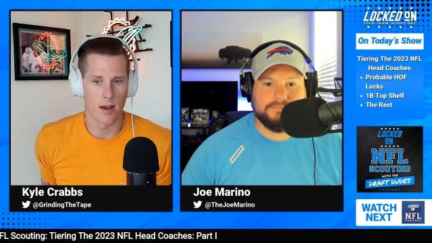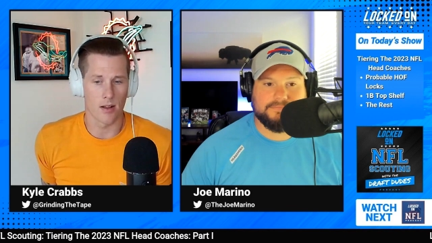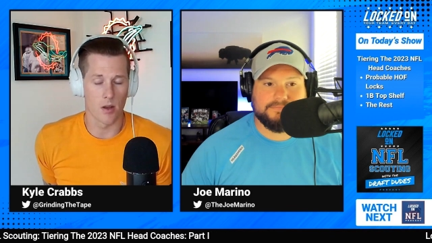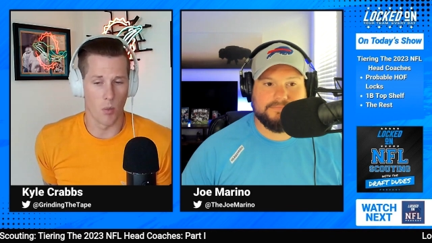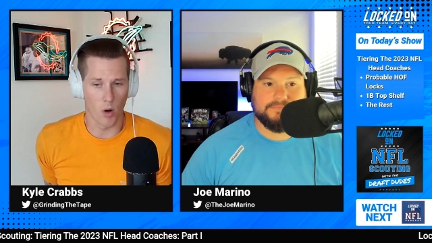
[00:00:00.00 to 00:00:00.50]
Speaker 1: Uh,
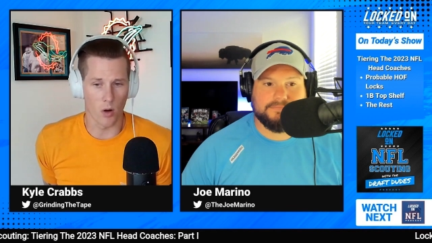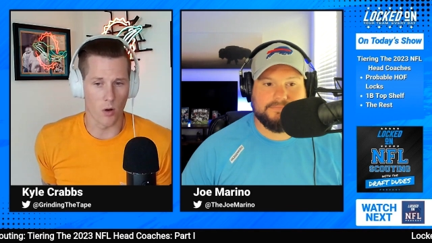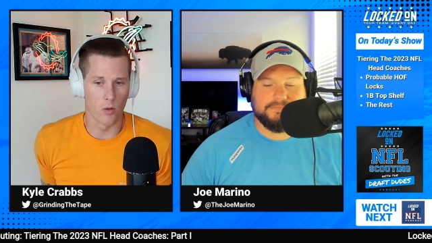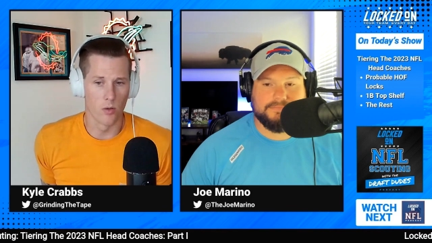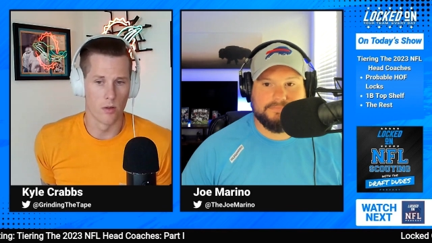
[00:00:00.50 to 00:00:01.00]

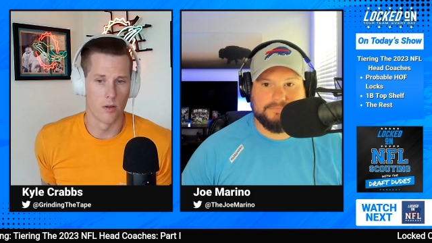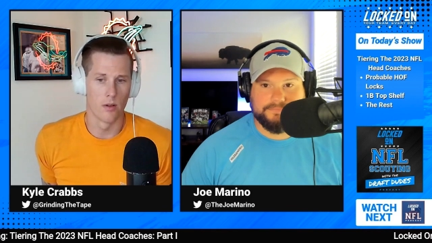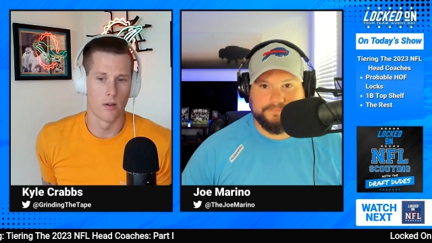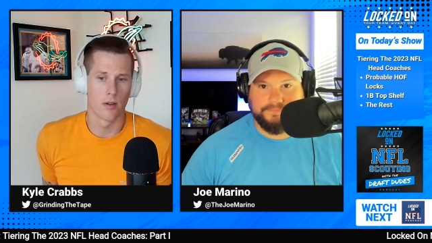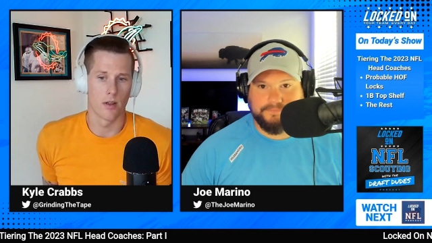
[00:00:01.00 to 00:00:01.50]
tomorrow
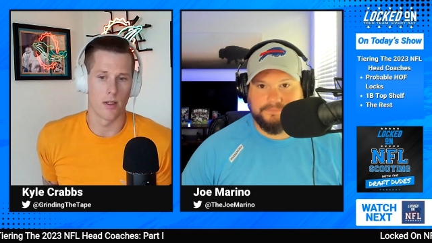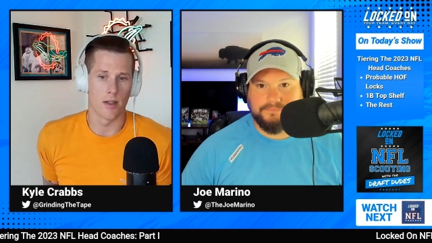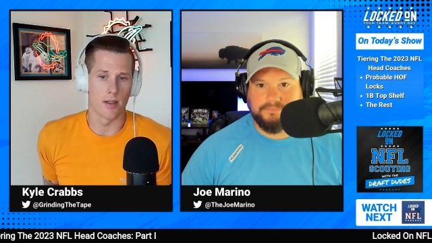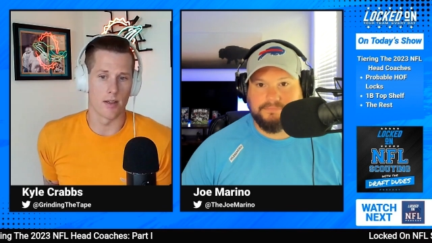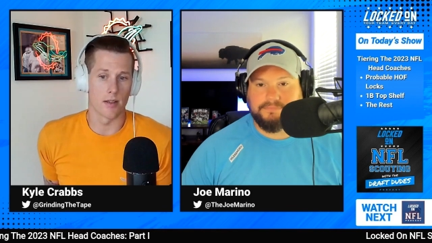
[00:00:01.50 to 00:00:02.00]

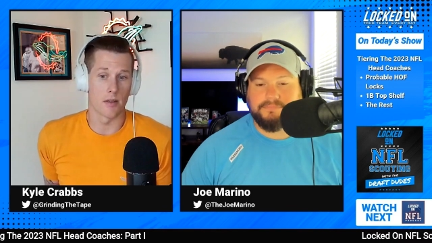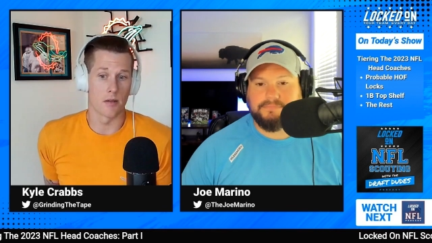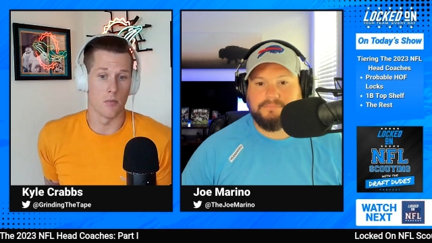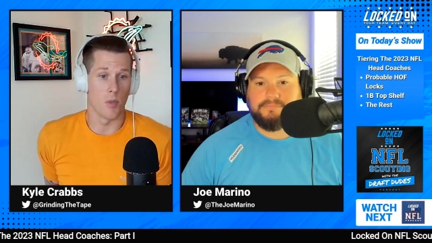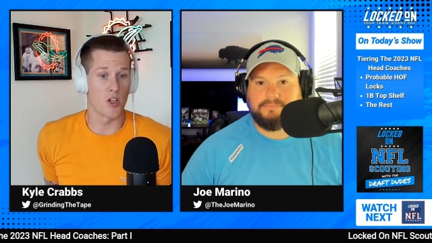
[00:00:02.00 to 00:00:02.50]
is
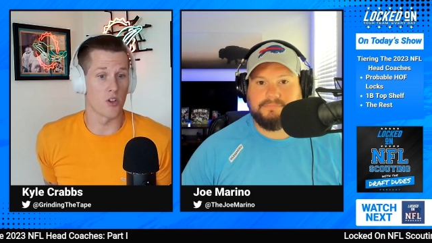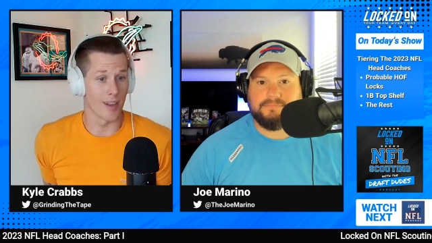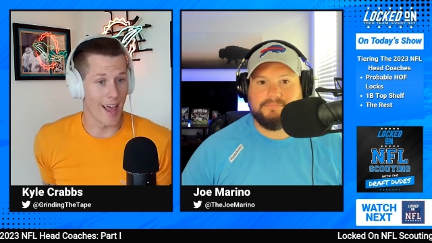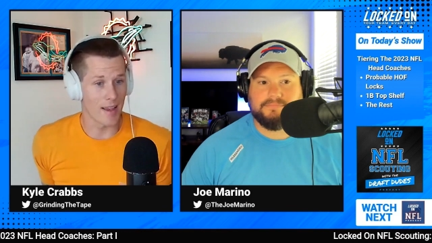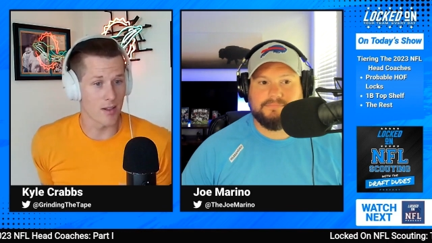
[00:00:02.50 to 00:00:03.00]
much
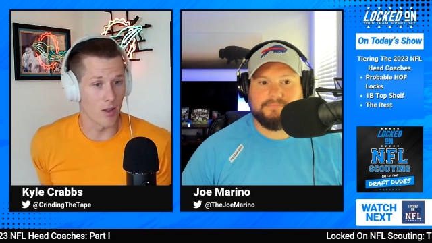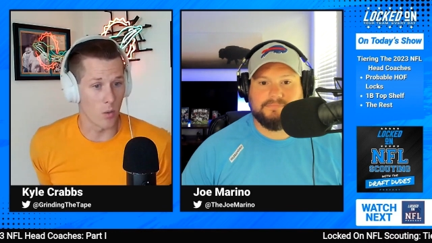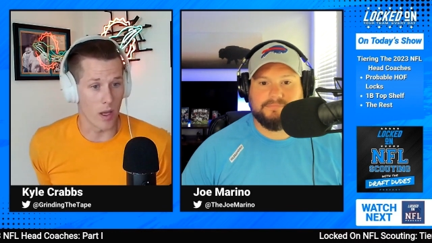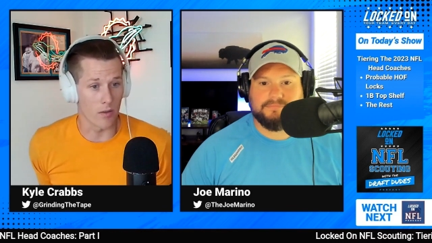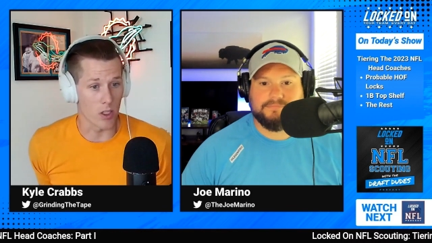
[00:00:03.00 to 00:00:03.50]
less in the
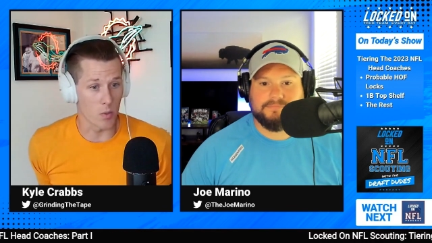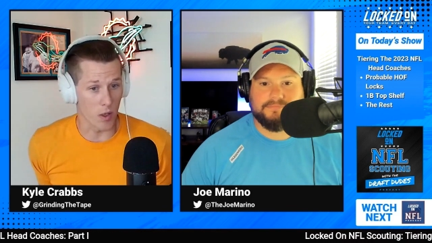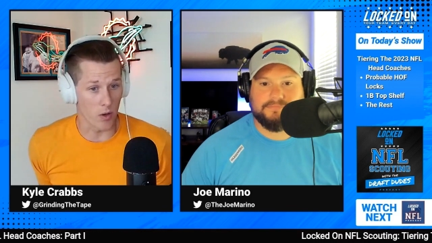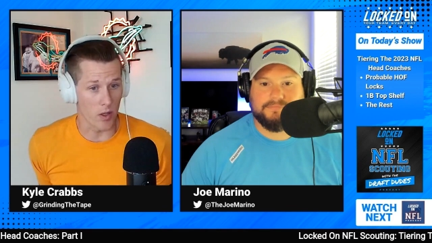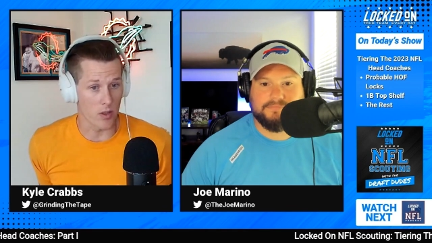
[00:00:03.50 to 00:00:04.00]
way of
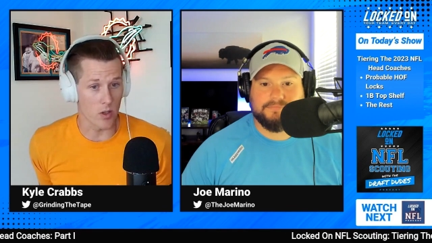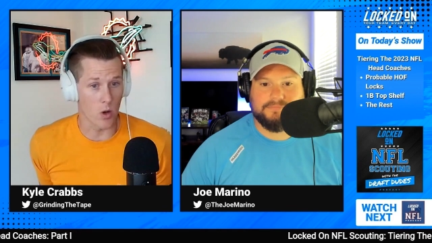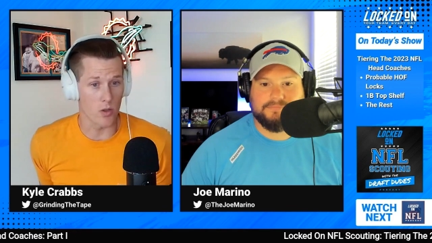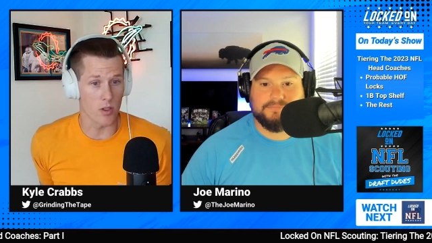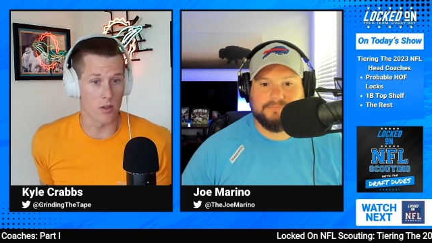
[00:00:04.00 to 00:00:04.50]
experienced
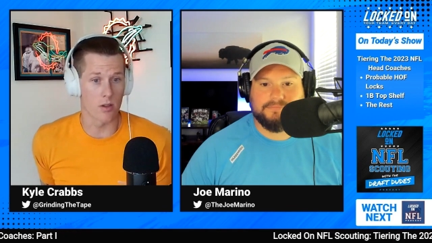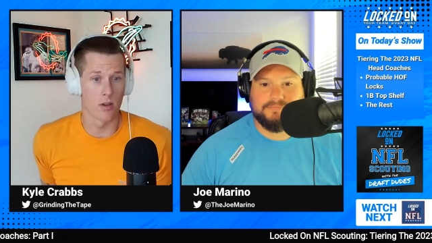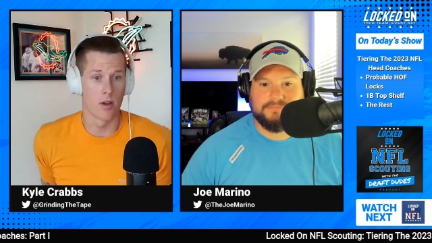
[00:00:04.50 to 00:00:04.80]
coaches,